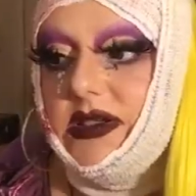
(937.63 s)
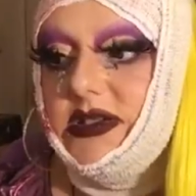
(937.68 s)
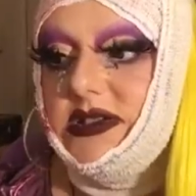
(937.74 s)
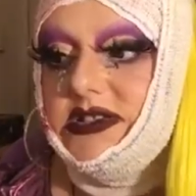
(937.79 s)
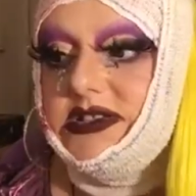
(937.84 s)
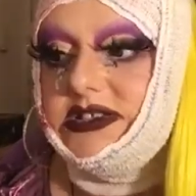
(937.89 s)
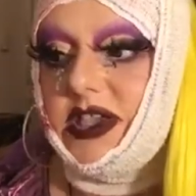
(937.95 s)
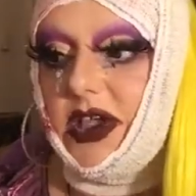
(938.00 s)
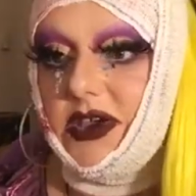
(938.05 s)

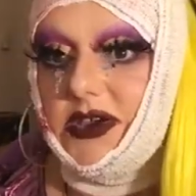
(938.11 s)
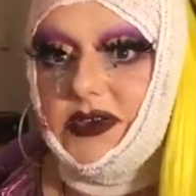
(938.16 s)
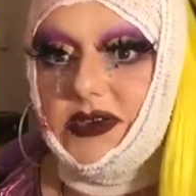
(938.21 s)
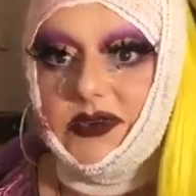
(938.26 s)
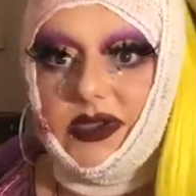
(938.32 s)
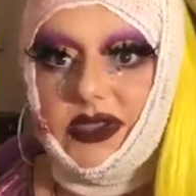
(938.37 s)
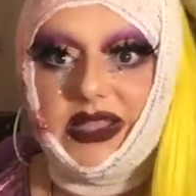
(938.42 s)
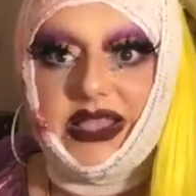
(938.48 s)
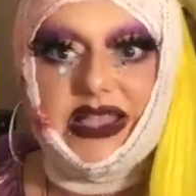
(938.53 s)

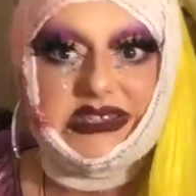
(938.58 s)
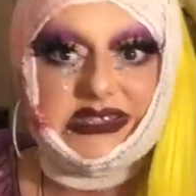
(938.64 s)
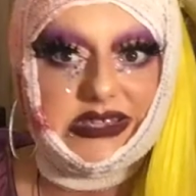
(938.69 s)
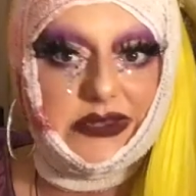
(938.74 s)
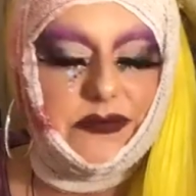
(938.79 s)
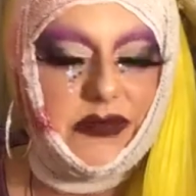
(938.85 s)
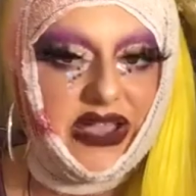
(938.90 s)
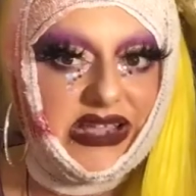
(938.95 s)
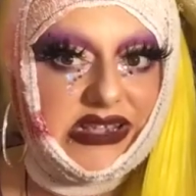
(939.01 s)
So it's
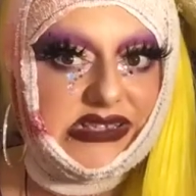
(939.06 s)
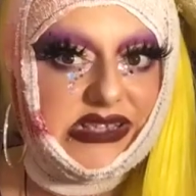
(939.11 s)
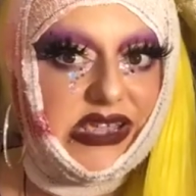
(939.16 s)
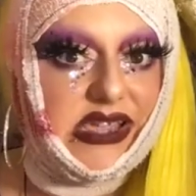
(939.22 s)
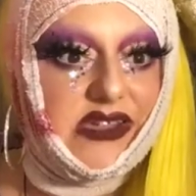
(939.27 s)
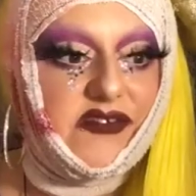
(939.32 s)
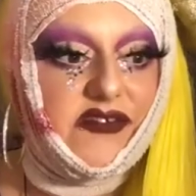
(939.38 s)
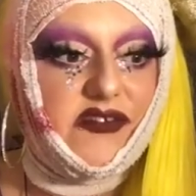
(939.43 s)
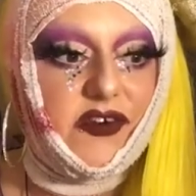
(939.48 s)

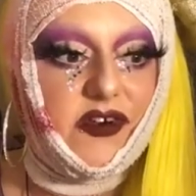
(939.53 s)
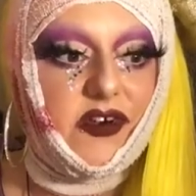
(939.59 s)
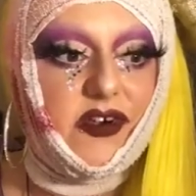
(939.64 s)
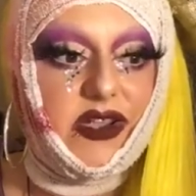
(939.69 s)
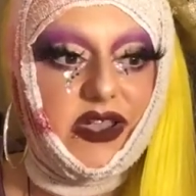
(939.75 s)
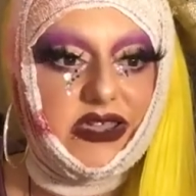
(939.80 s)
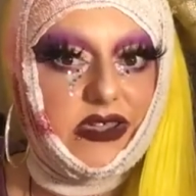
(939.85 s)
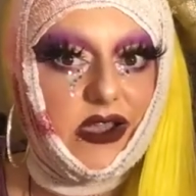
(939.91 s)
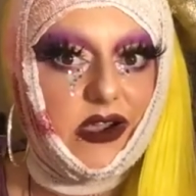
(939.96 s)
amazing for
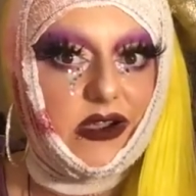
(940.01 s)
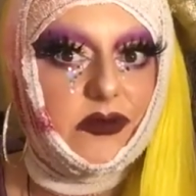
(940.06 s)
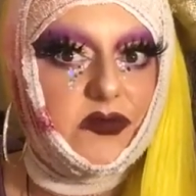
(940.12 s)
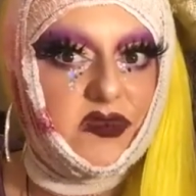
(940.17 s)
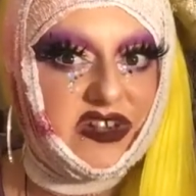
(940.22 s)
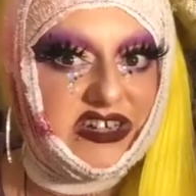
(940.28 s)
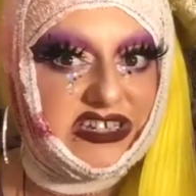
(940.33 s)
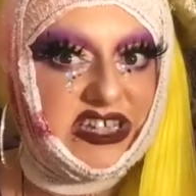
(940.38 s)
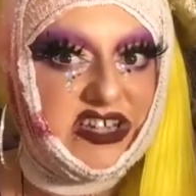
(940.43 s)
a young
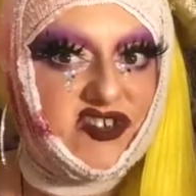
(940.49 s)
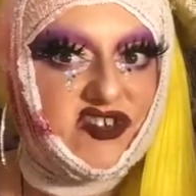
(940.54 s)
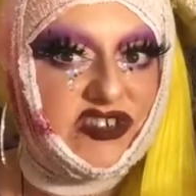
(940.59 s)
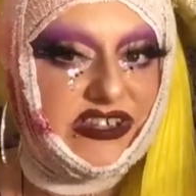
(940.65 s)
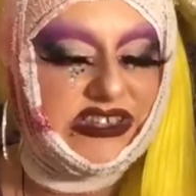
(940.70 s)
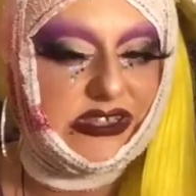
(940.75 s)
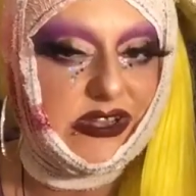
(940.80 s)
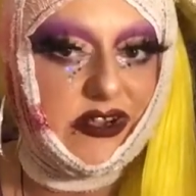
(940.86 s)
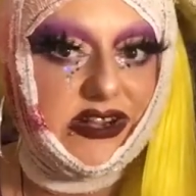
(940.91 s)
British
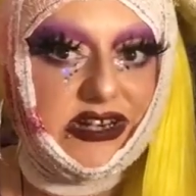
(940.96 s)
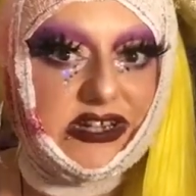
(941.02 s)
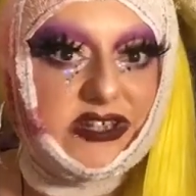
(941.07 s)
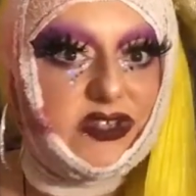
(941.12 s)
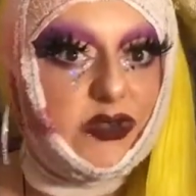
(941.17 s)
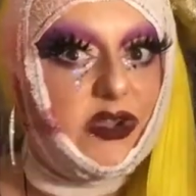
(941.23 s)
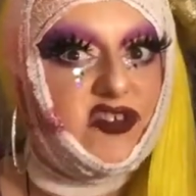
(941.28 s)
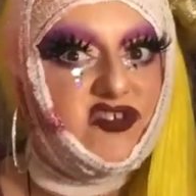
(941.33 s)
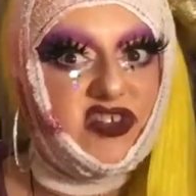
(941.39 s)
designer
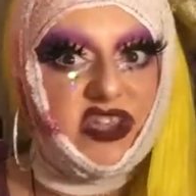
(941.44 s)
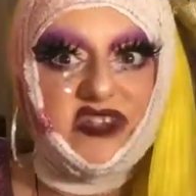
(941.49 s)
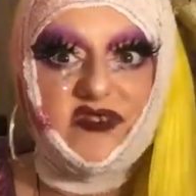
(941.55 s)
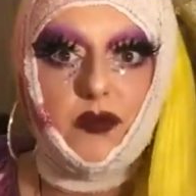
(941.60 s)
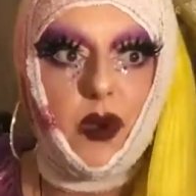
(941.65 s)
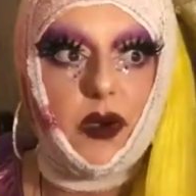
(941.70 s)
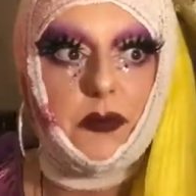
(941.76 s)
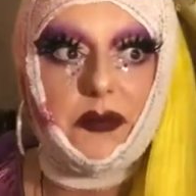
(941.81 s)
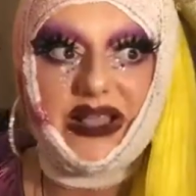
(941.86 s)
to achieve
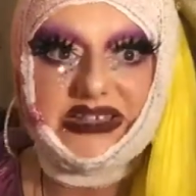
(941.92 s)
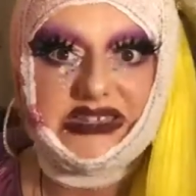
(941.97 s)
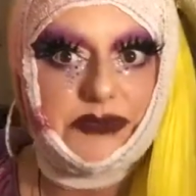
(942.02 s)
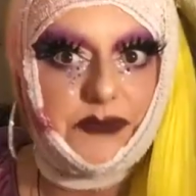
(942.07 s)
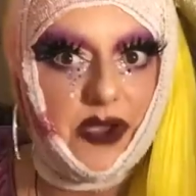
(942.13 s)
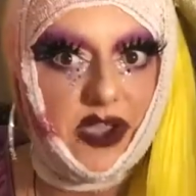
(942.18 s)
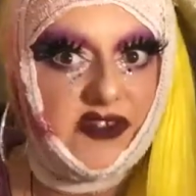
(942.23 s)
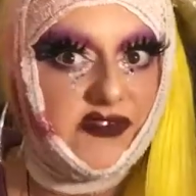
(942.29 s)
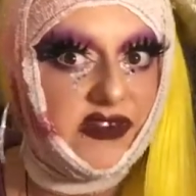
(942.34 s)
what Matty
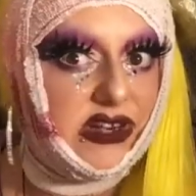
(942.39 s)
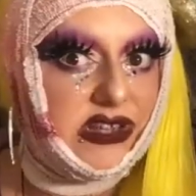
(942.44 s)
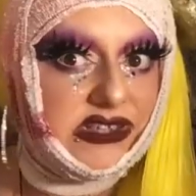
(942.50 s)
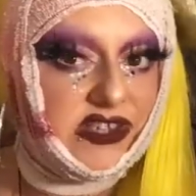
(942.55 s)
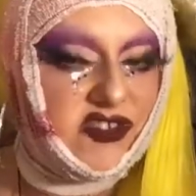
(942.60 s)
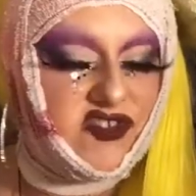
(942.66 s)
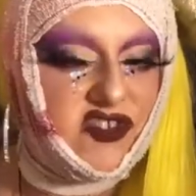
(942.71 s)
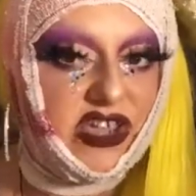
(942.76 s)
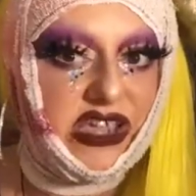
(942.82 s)
Bovan has
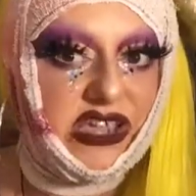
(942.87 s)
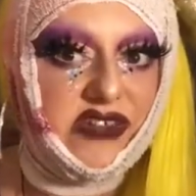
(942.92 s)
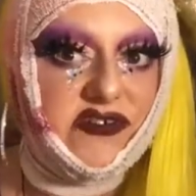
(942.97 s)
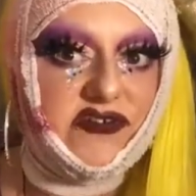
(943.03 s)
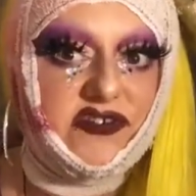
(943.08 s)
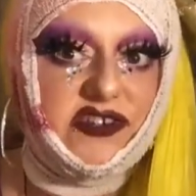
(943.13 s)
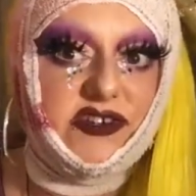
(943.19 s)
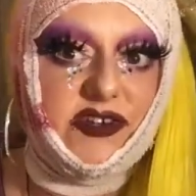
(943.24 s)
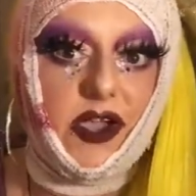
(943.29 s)

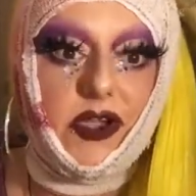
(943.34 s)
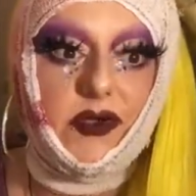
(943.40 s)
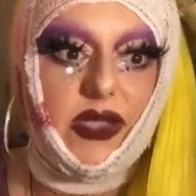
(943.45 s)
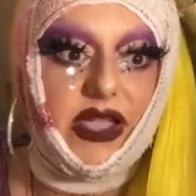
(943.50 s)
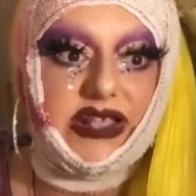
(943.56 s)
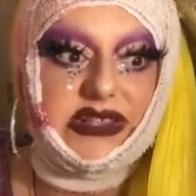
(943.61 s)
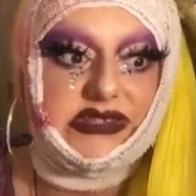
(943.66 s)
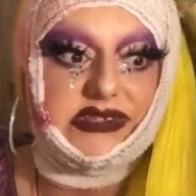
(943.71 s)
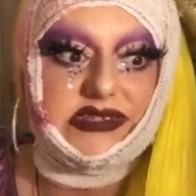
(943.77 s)
achieved. You know,
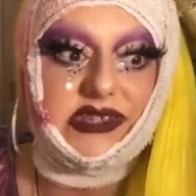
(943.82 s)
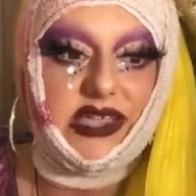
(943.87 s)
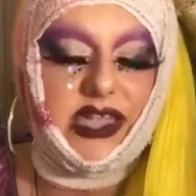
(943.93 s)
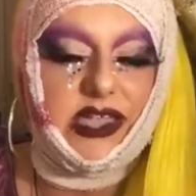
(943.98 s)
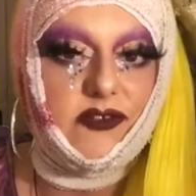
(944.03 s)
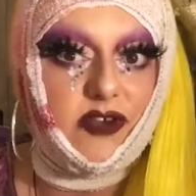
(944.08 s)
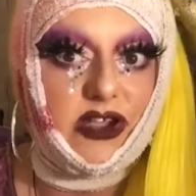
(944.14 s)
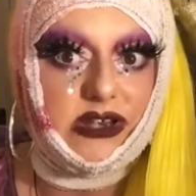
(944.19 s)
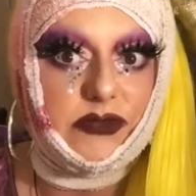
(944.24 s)
it's
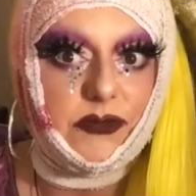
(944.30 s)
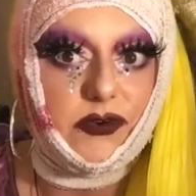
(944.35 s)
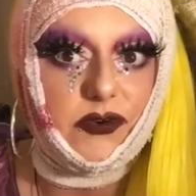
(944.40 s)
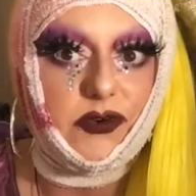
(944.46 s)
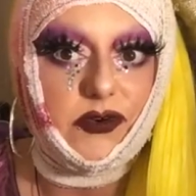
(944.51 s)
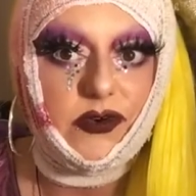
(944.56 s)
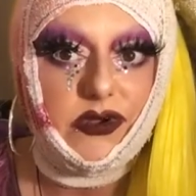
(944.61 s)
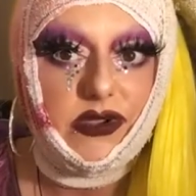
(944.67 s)
incredible.